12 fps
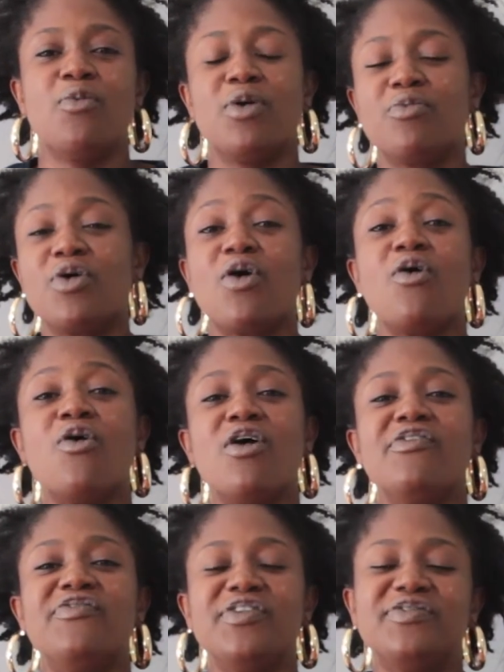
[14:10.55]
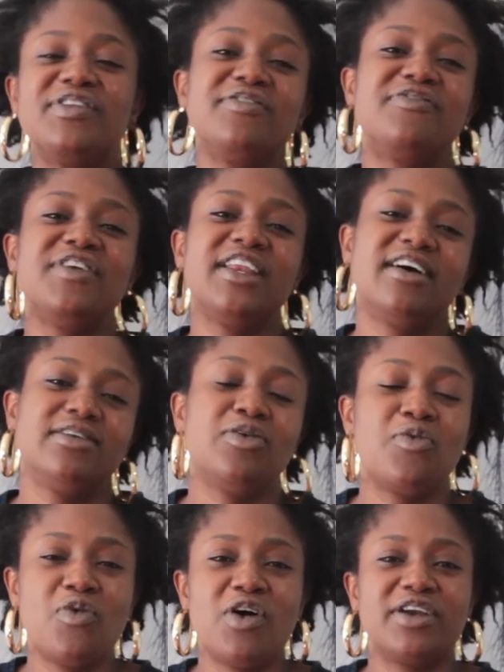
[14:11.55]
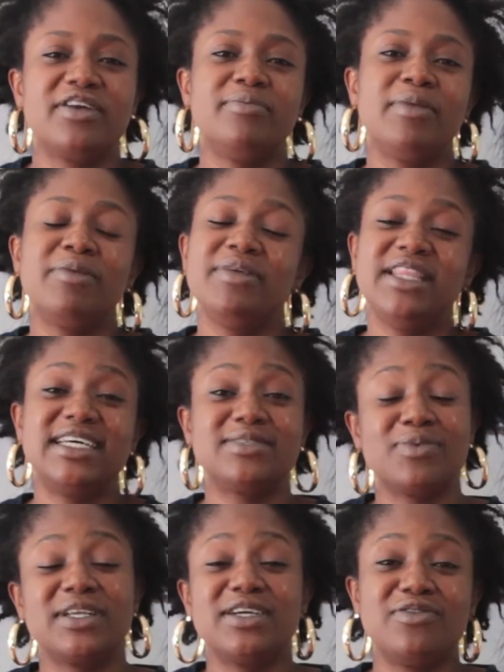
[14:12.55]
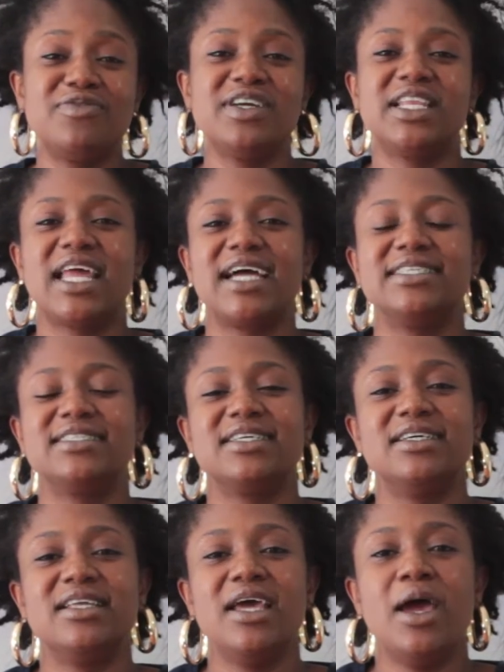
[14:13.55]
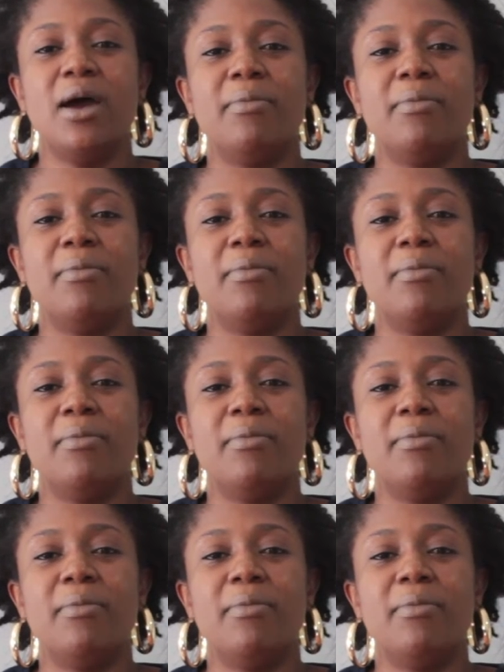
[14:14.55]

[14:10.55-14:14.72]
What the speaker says: When we're all 50 feet underwater, maybe that's when he'll realize it.